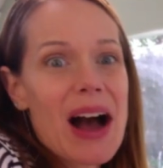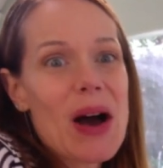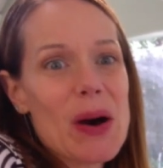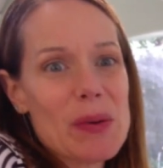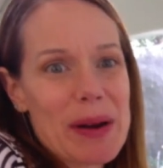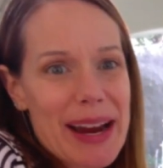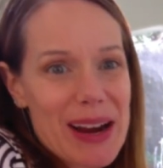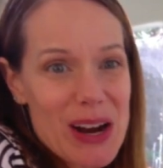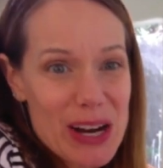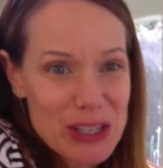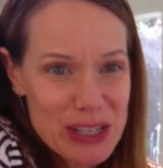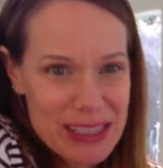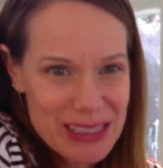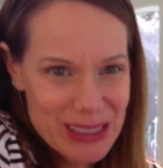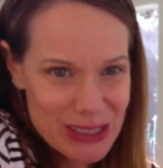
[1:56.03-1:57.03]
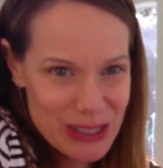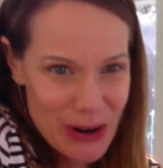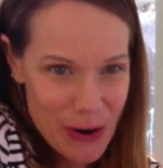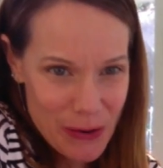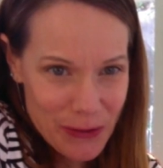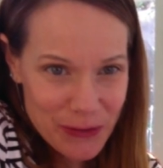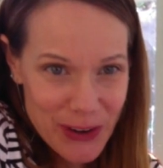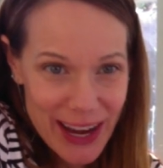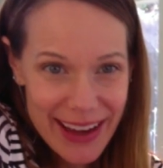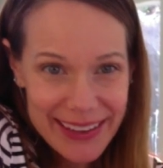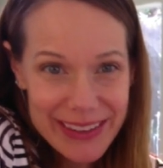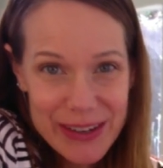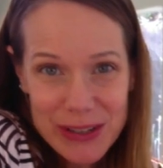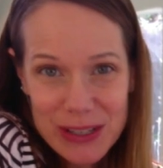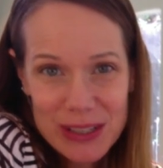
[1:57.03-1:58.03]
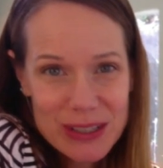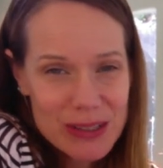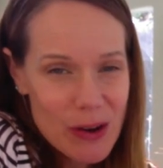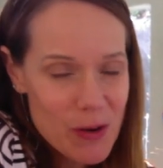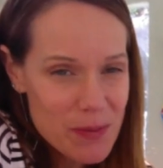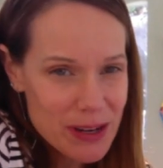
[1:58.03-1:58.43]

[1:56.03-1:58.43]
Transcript: Oh my gosh, it's so fun. There's so